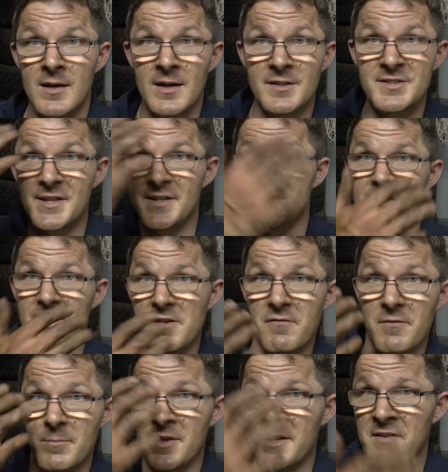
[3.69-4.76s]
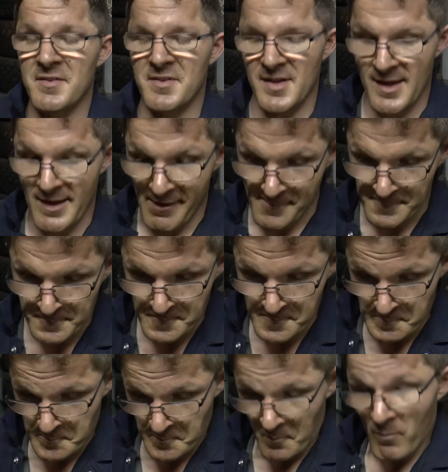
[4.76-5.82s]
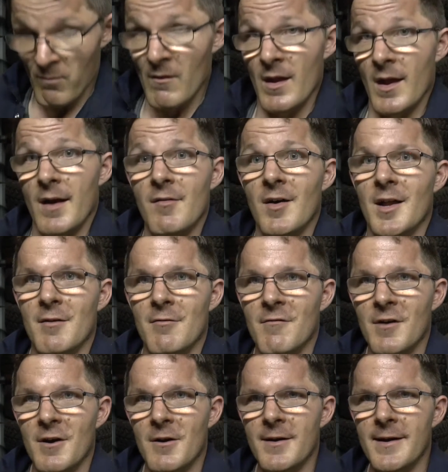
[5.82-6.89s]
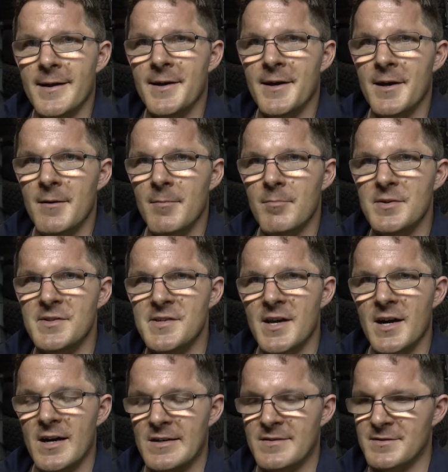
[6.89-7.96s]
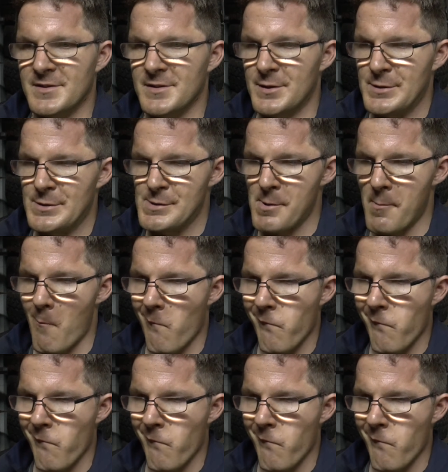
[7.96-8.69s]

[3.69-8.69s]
As you can see from this, I've had a very busy afternoon.